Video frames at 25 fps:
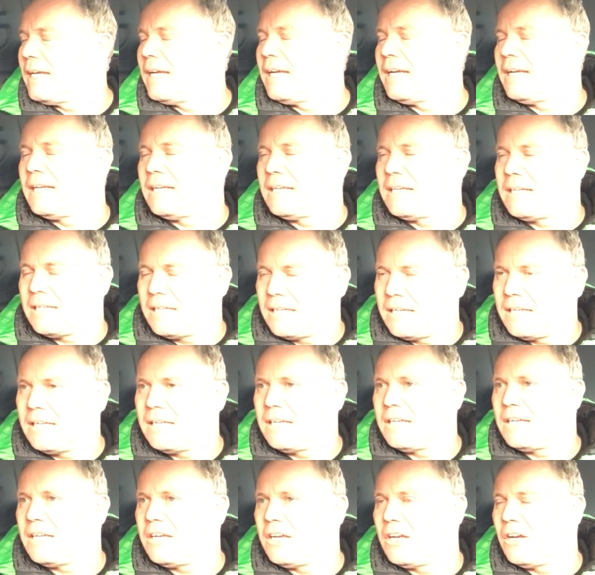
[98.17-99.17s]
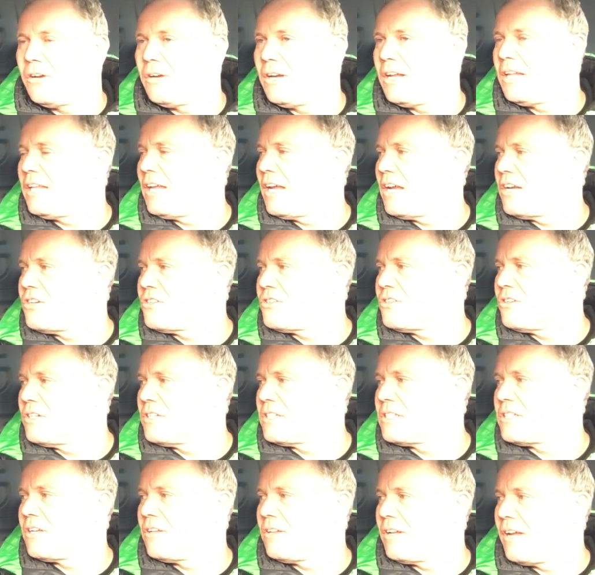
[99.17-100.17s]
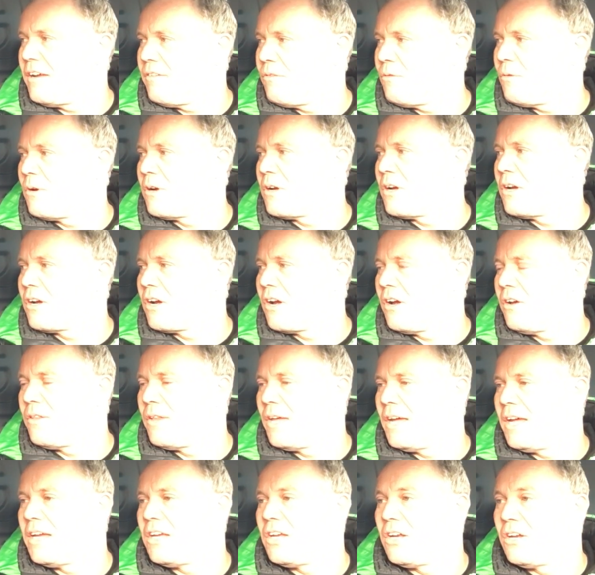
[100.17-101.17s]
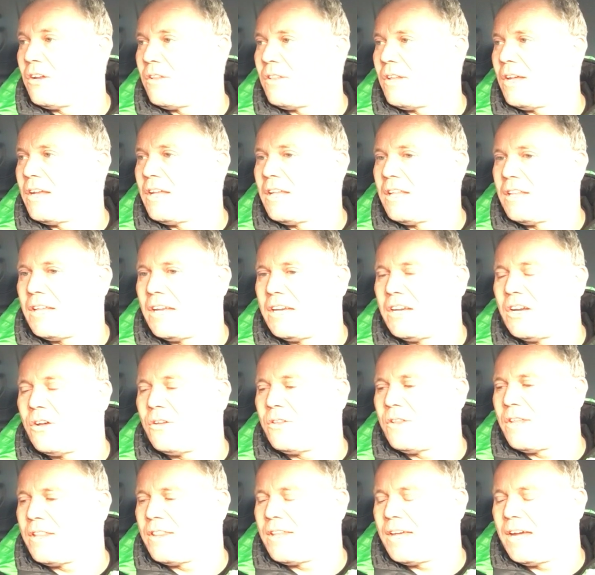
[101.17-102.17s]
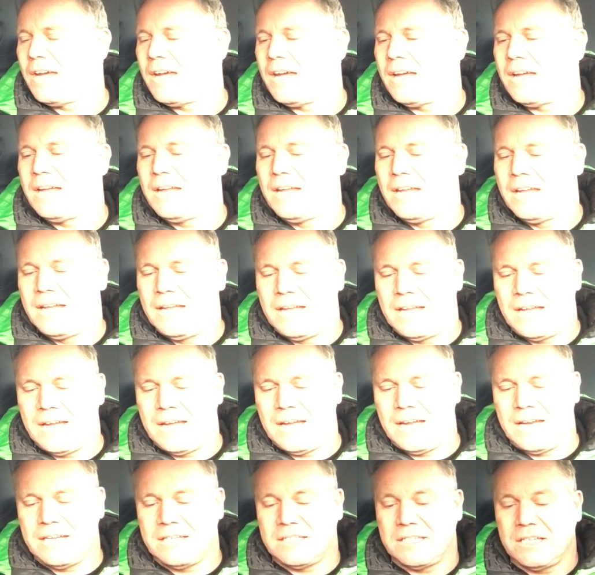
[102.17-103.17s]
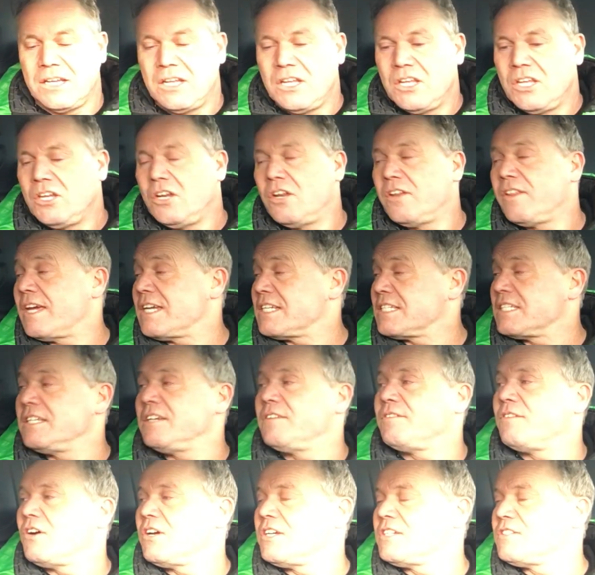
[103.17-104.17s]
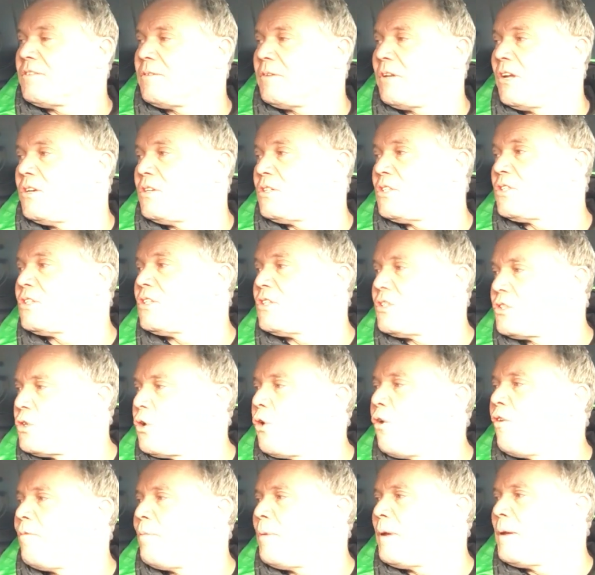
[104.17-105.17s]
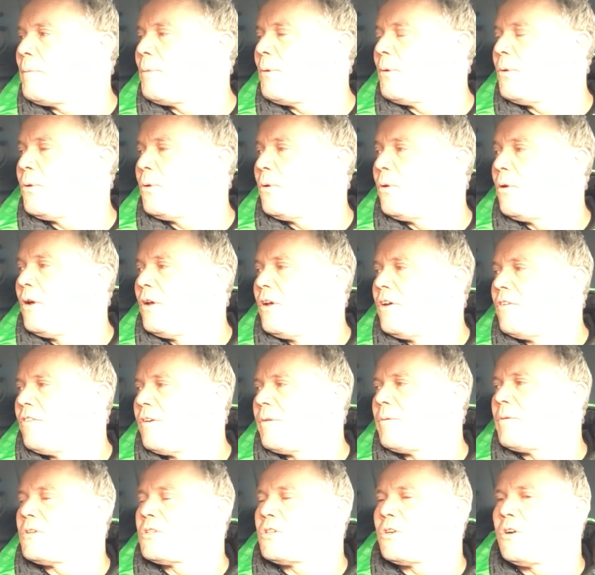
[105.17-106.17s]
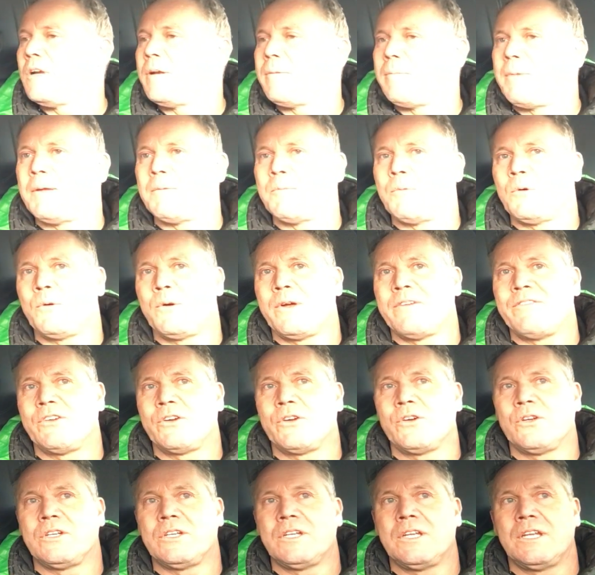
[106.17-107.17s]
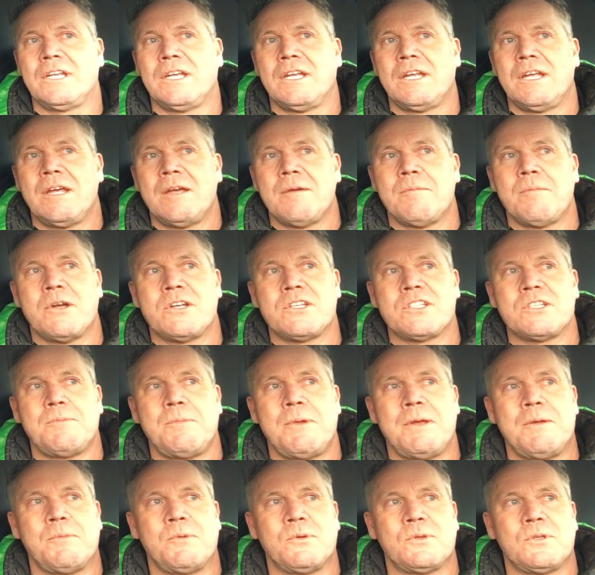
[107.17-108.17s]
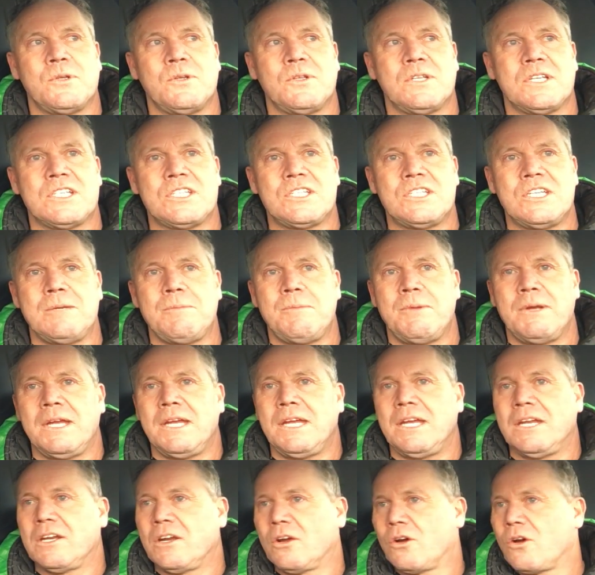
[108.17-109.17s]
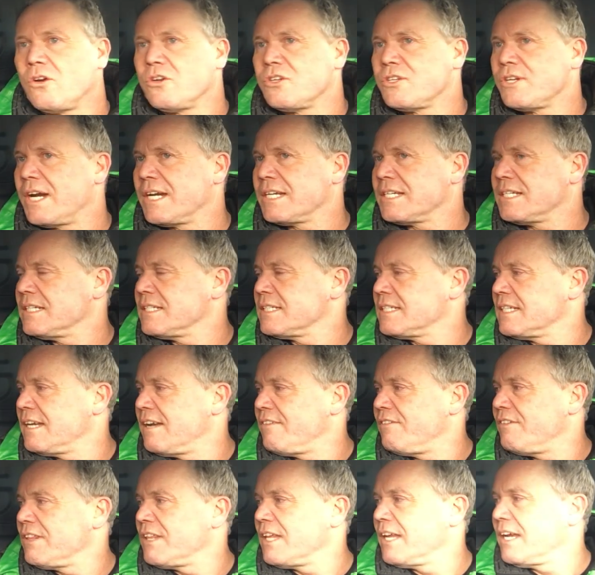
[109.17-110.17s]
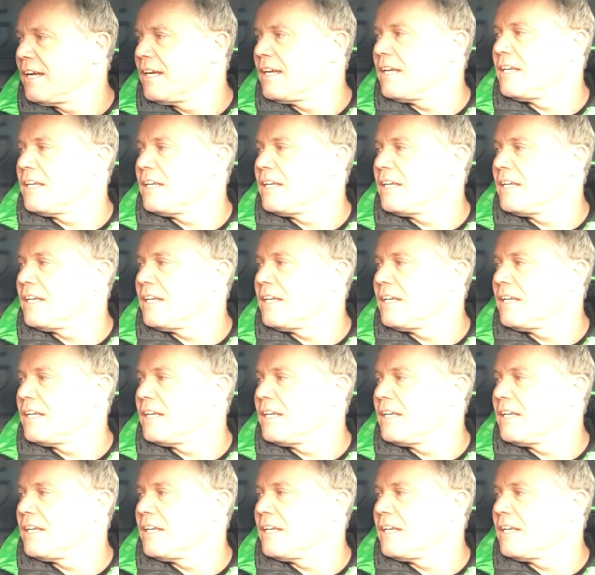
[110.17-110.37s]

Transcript: and, you know, near the entrance so that everyone can go there. You know, they know they're there, and you know, that's the advice from those sort of people, from the toilet people. We have a good bunch of people doing this GP, you know, contractors and everything.